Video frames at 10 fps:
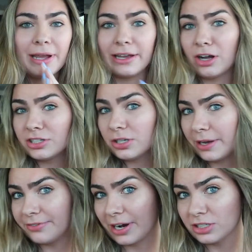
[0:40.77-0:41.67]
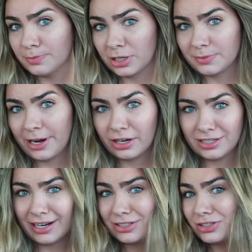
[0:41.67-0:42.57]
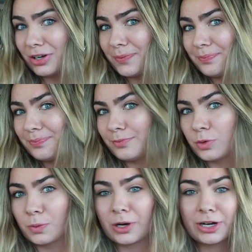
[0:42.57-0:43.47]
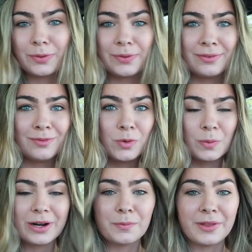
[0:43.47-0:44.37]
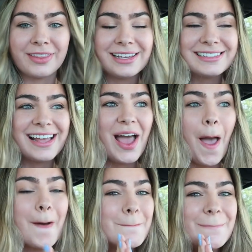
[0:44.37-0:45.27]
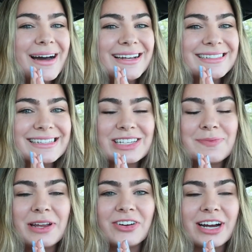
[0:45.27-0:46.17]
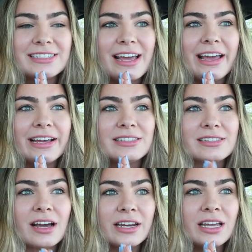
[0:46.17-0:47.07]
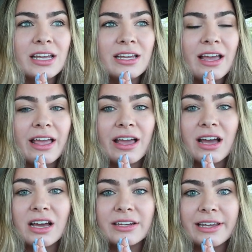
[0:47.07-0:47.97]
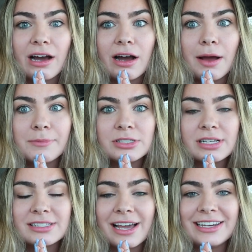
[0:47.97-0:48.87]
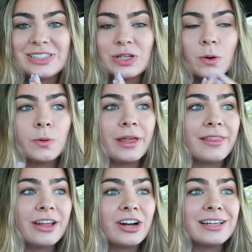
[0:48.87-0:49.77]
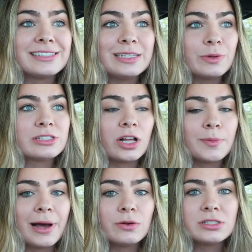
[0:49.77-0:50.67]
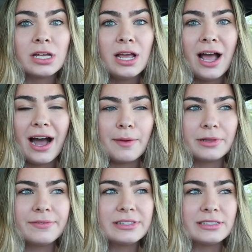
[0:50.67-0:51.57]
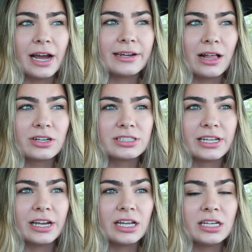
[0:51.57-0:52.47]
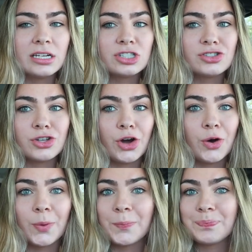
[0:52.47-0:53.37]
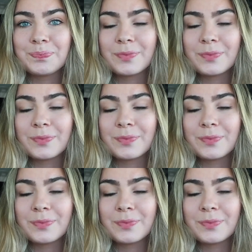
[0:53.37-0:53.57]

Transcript: but yeah and also I forgot to brush my hair today so we're working we're working with this but it's gonna be a great day. It's sunny and yeah, I'm just excited to go in there and see what it's all about. I believe it's $9 to get in, so